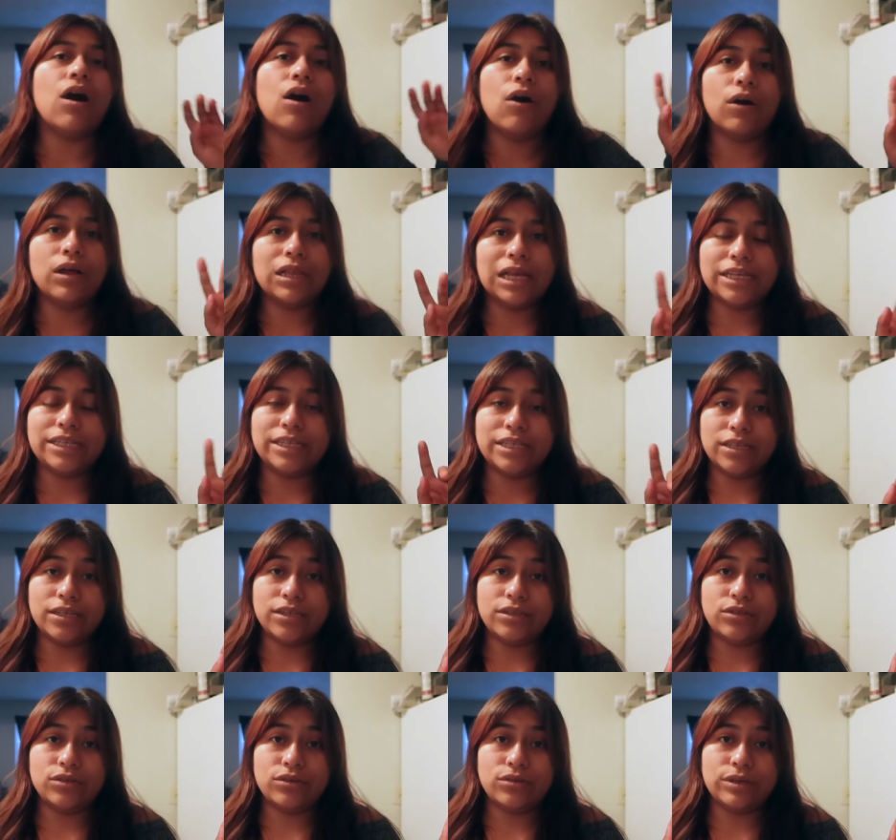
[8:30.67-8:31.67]
All I
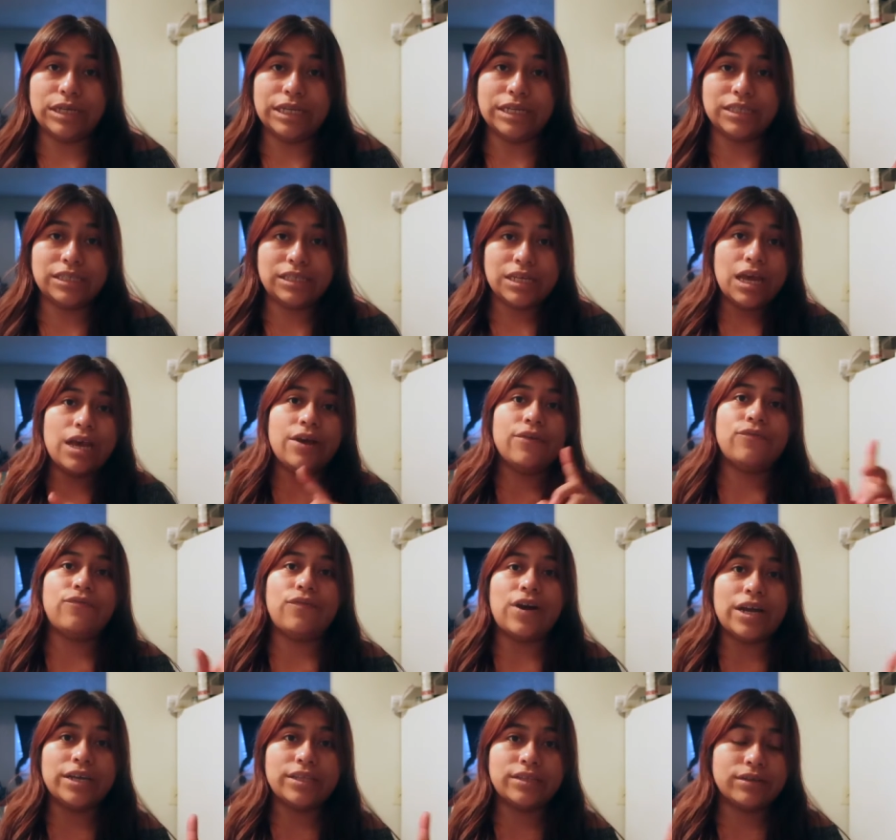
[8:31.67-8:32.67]
needed to do is
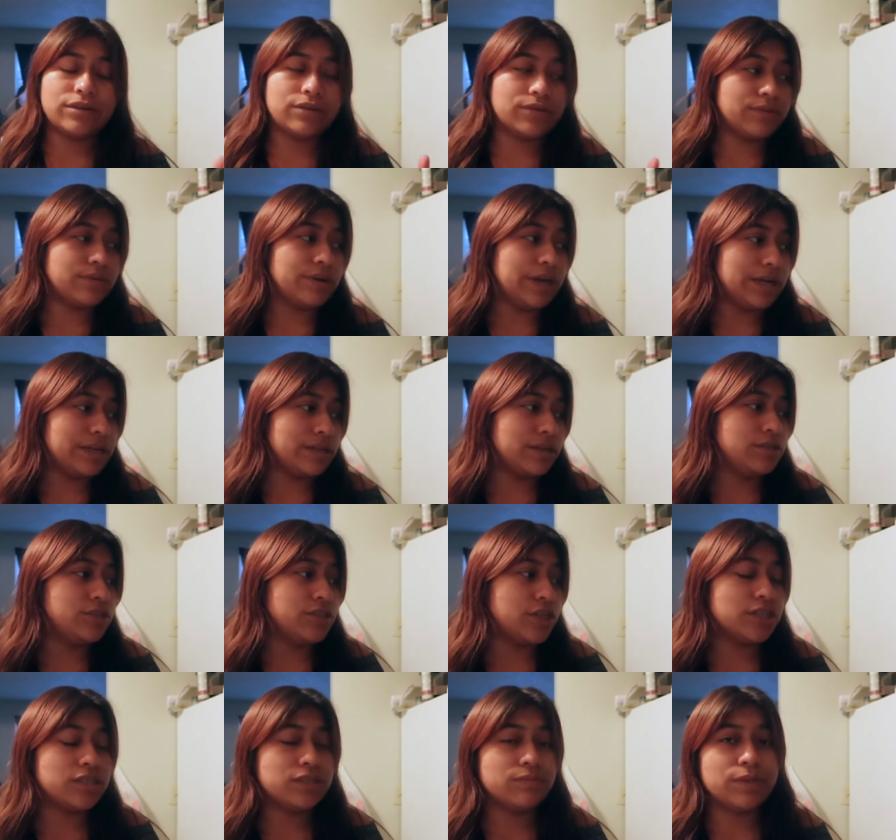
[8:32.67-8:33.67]
find the correct
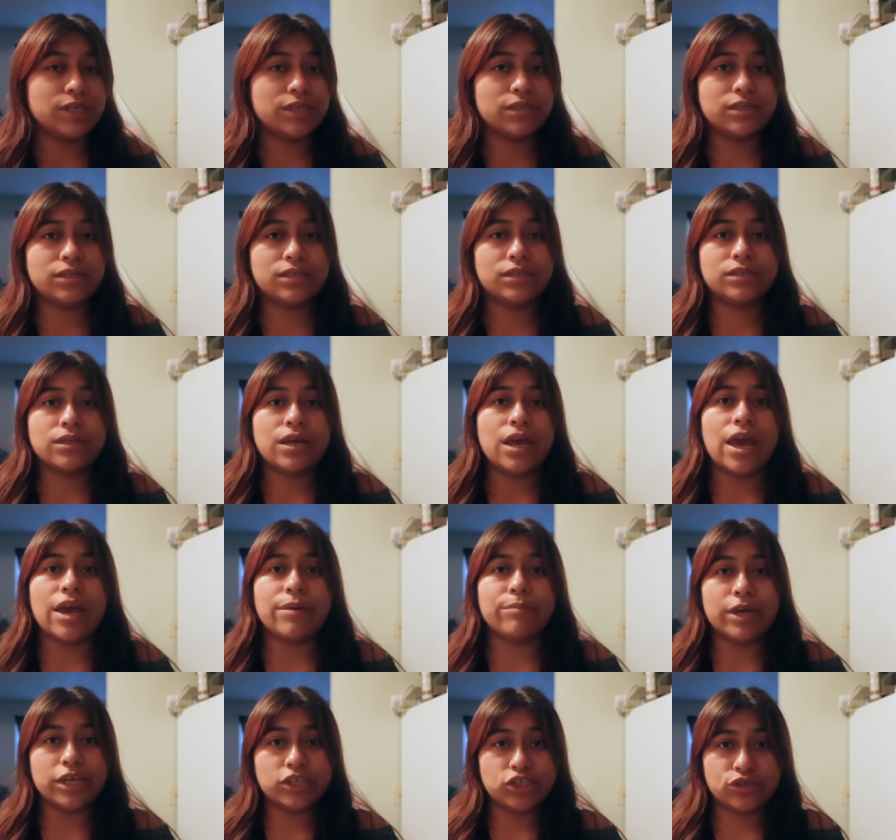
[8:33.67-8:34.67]
adjustments
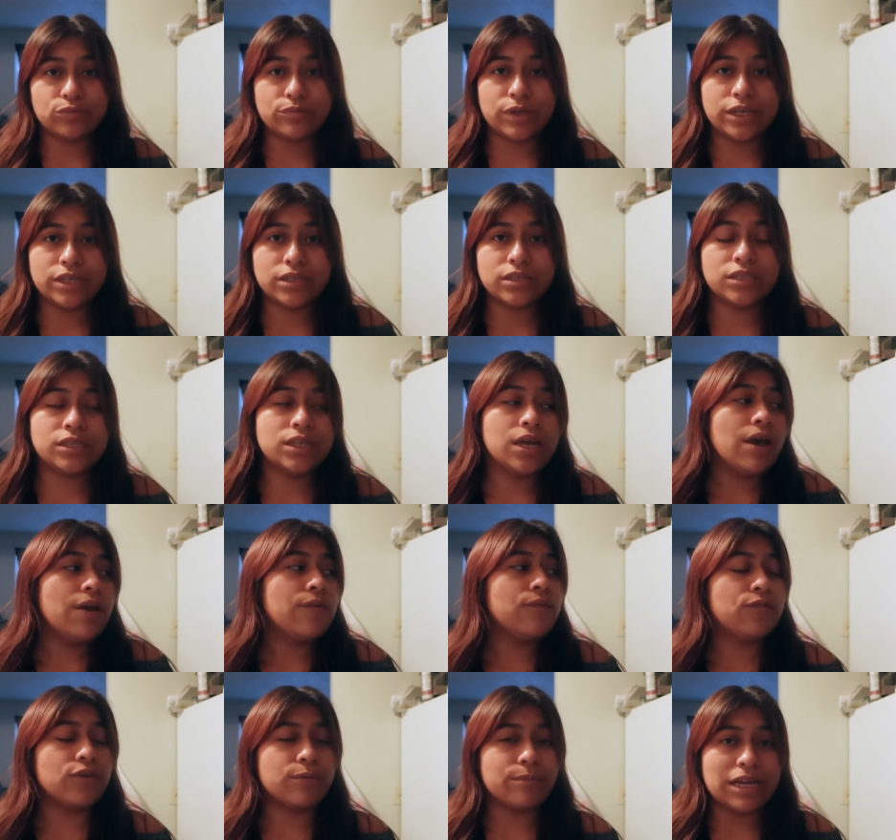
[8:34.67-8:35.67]
and measurements
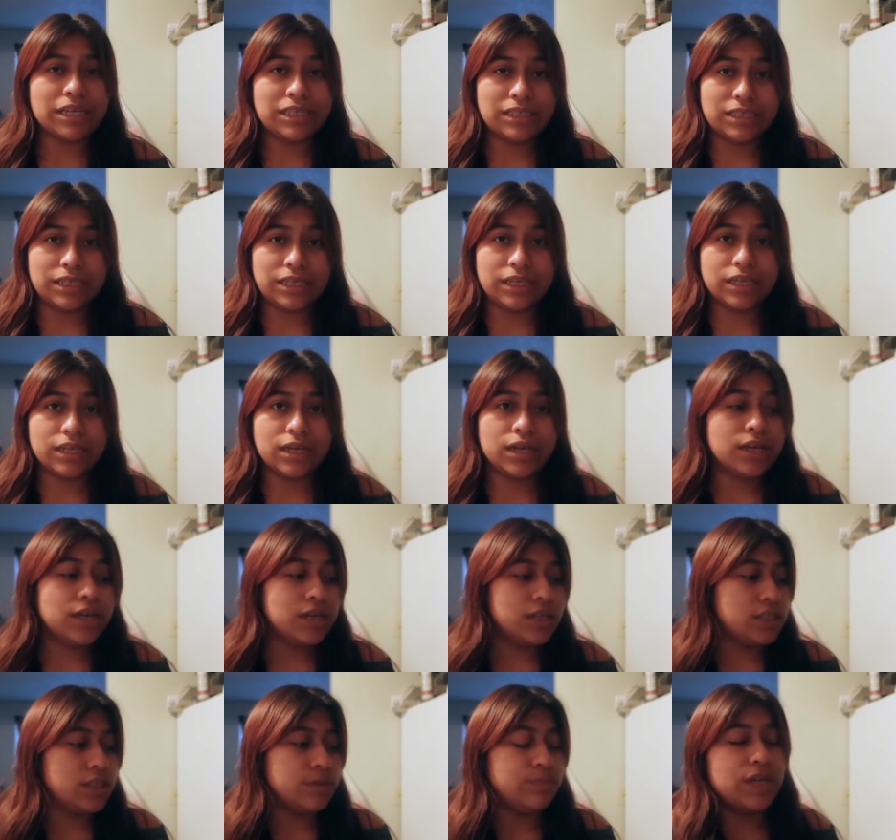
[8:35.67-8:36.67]
for my sink
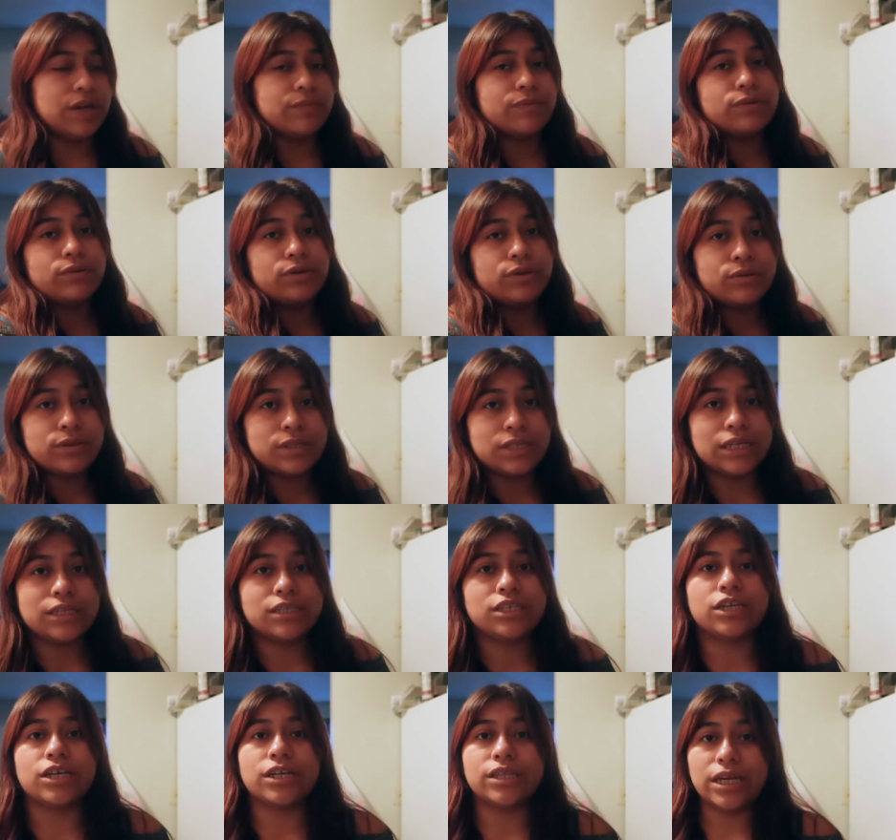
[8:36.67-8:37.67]
to be able to use
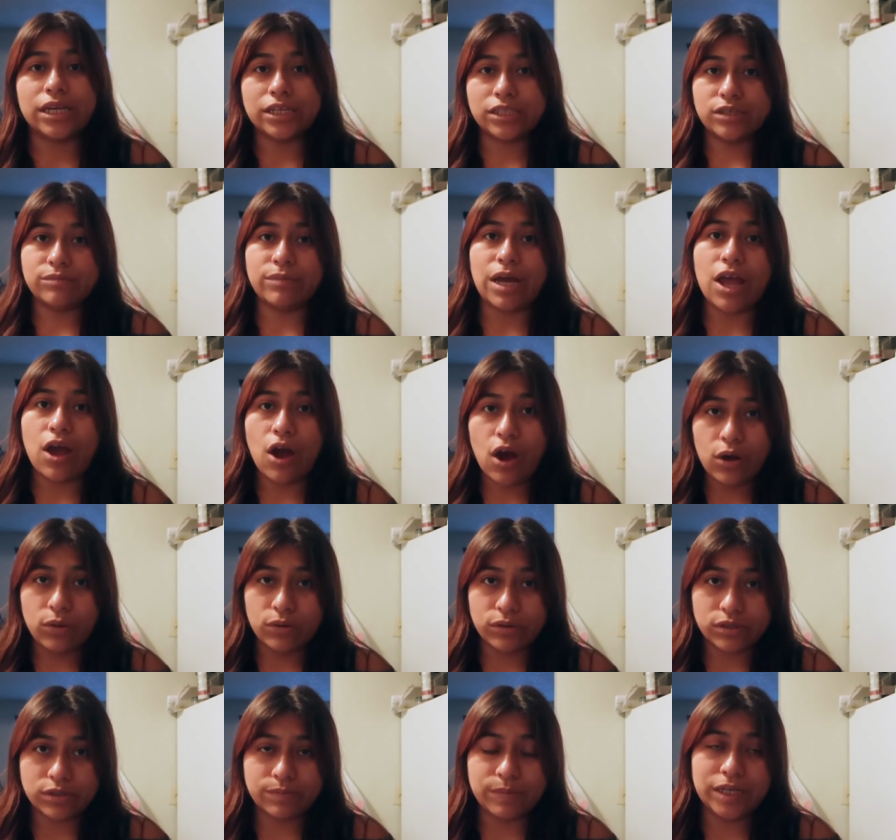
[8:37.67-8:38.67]
it to connect to my
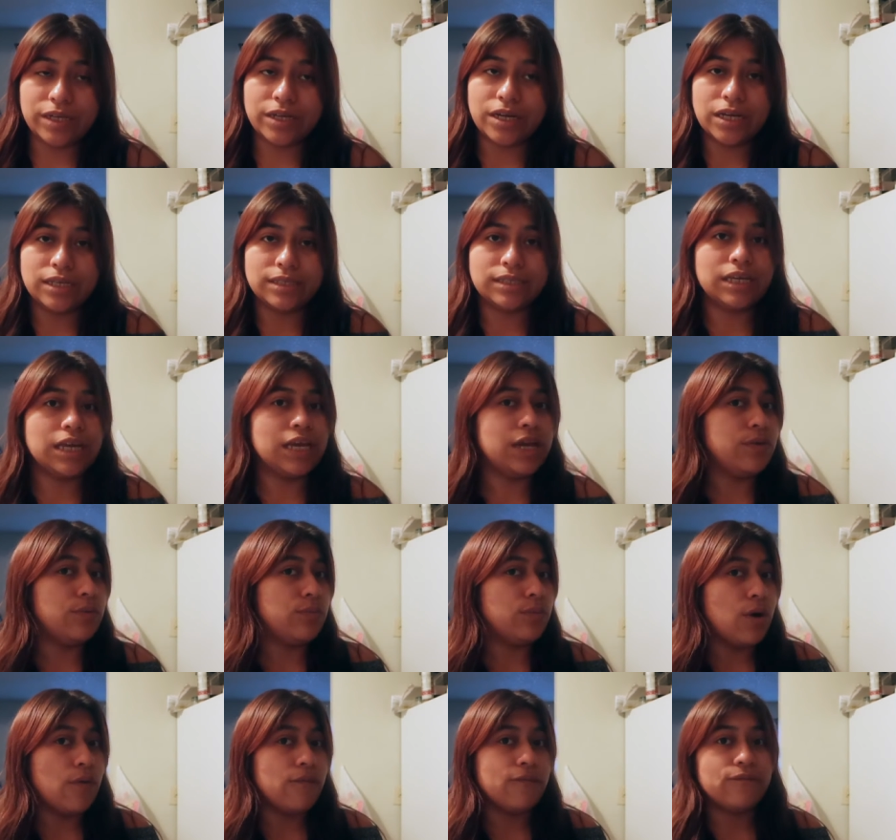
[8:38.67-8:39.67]
hose, because it
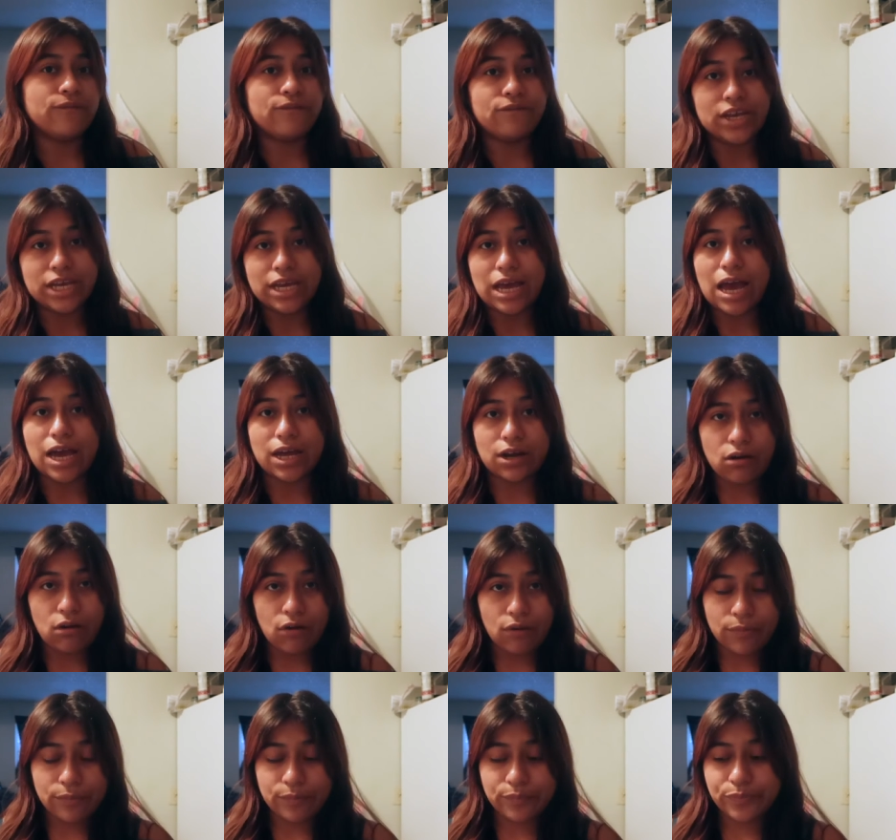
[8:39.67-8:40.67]
won't fit at
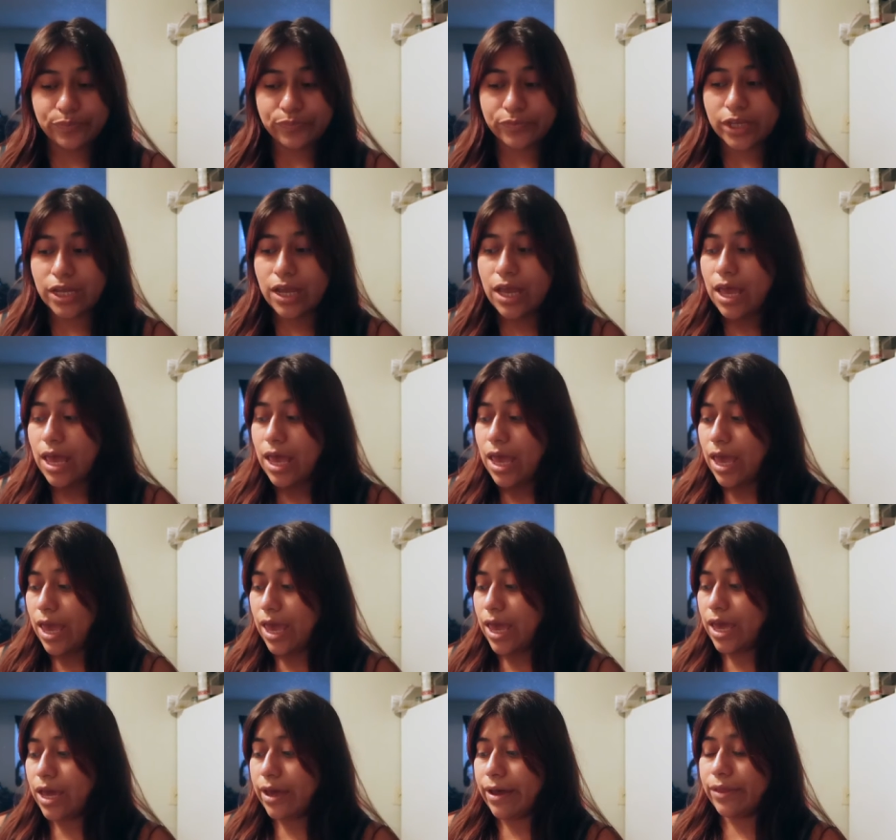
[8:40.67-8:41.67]
all.
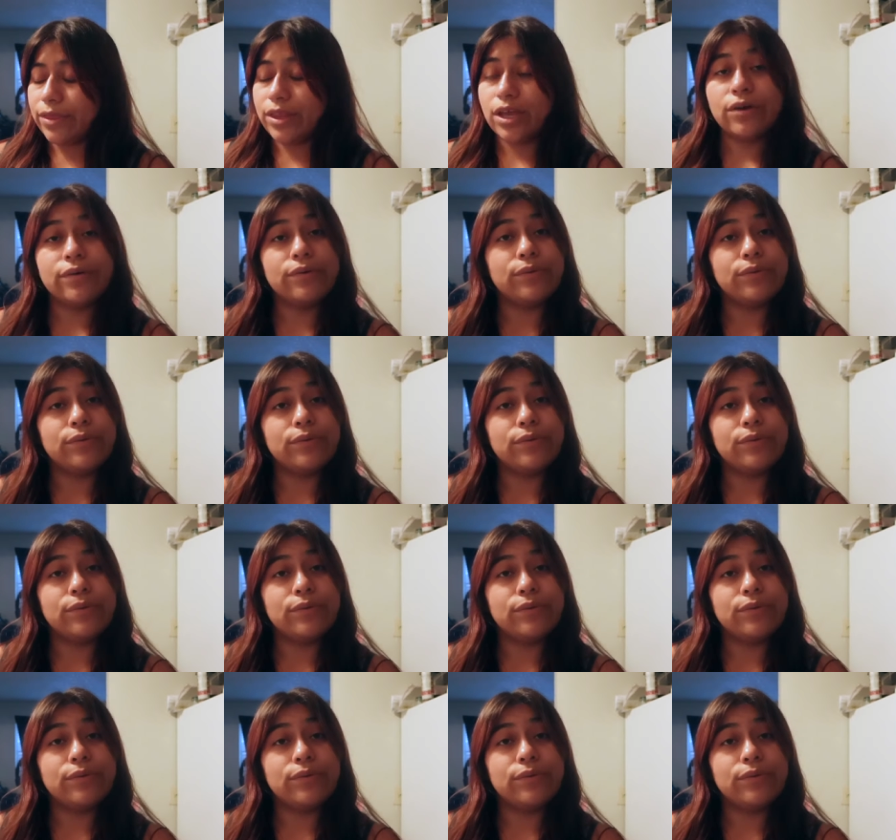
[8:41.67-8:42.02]
And